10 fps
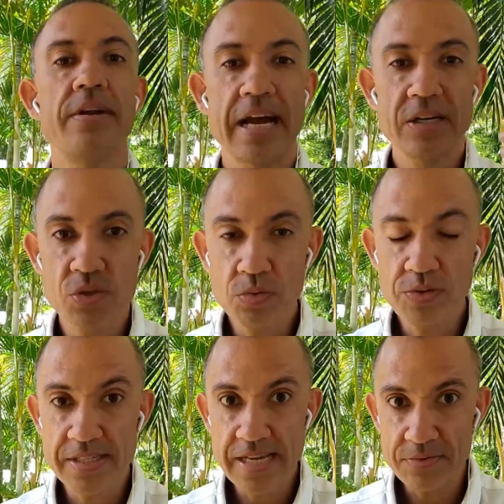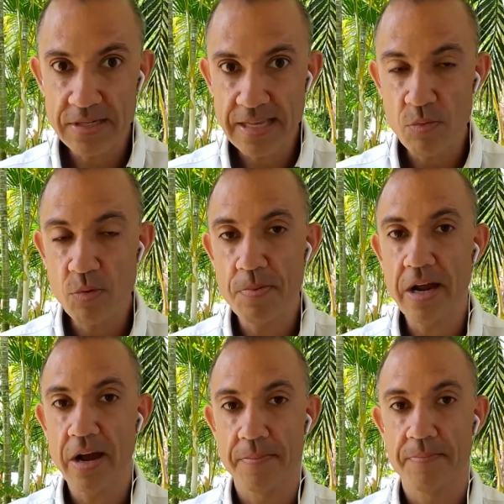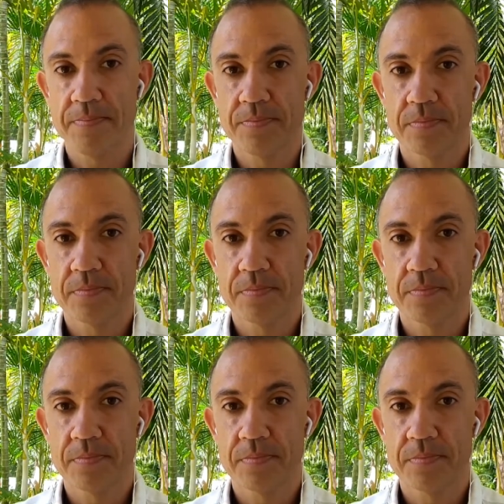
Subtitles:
natural the sounding they will become.